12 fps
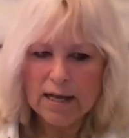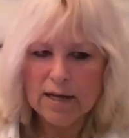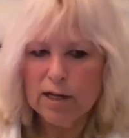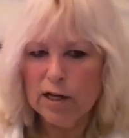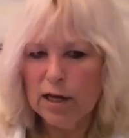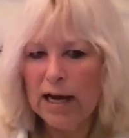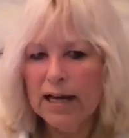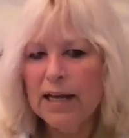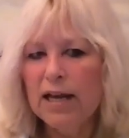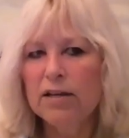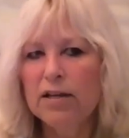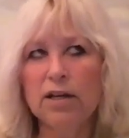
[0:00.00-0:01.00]

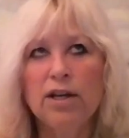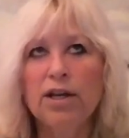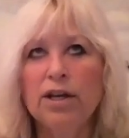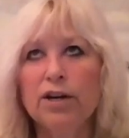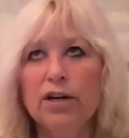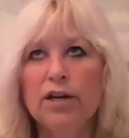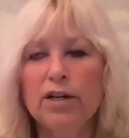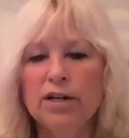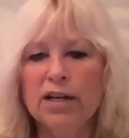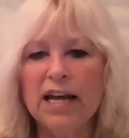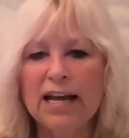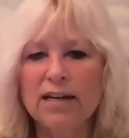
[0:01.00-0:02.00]
I hear
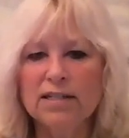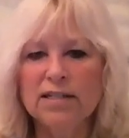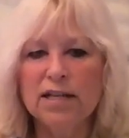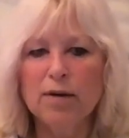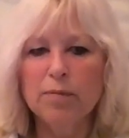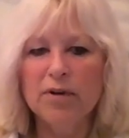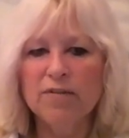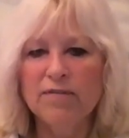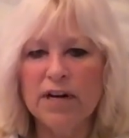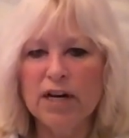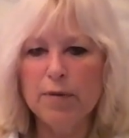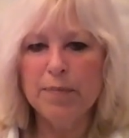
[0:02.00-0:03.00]
again some
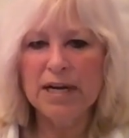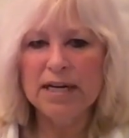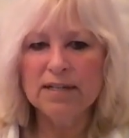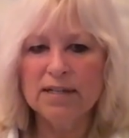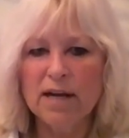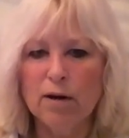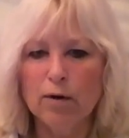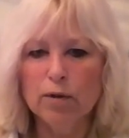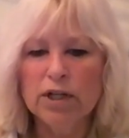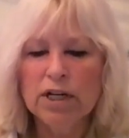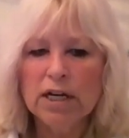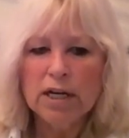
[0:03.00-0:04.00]
very bad
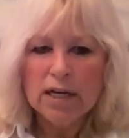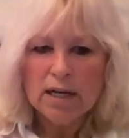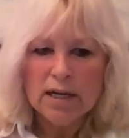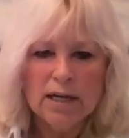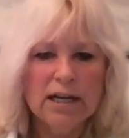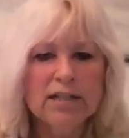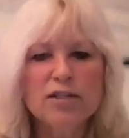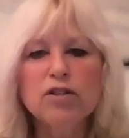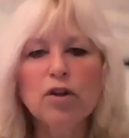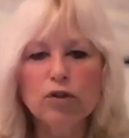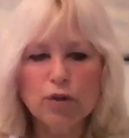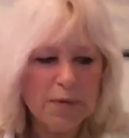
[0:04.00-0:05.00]
sound. It's
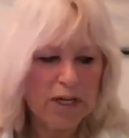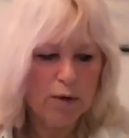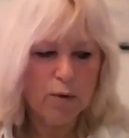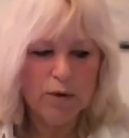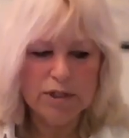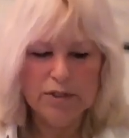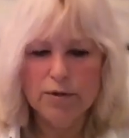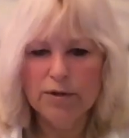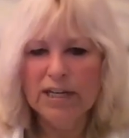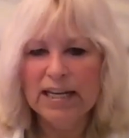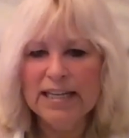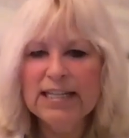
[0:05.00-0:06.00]
not me who is
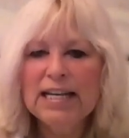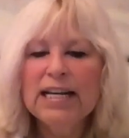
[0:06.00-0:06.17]
doing it.